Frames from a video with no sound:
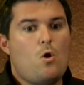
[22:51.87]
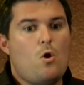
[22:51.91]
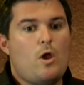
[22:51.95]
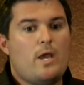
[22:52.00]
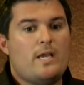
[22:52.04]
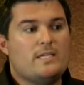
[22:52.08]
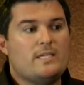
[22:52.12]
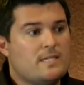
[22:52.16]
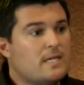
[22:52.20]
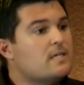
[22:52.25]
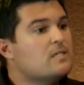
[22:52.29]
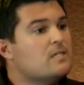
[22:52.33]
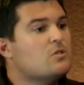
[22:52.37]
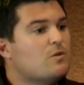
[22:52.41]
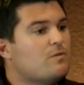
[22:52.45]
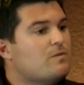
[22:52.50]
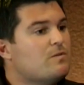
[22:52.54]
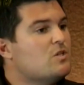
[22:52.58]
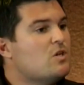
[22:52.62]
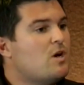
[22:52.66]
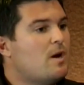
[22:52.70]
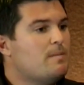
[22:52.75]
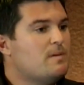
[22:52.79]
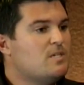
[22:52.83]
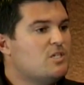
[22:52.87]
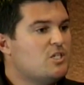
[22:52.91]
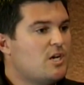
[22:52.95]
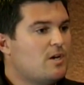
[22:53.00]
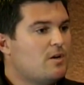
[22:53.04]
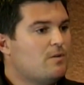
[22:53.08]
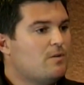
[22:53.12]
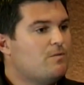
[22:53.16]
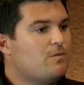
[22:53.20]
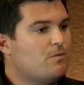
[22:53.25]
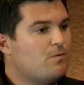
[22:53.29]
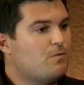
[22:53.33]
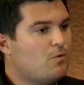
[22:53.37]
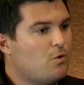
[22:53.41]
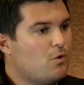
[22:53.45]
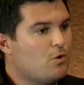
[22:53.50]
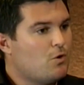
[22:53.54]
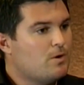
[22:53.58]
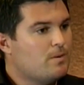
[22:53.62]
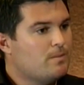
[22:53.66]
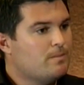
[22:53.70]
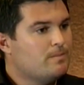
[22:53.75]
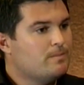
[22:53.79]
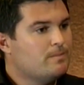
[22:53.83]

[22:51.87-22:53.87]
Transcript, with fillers: he's now serving time in jail for fraud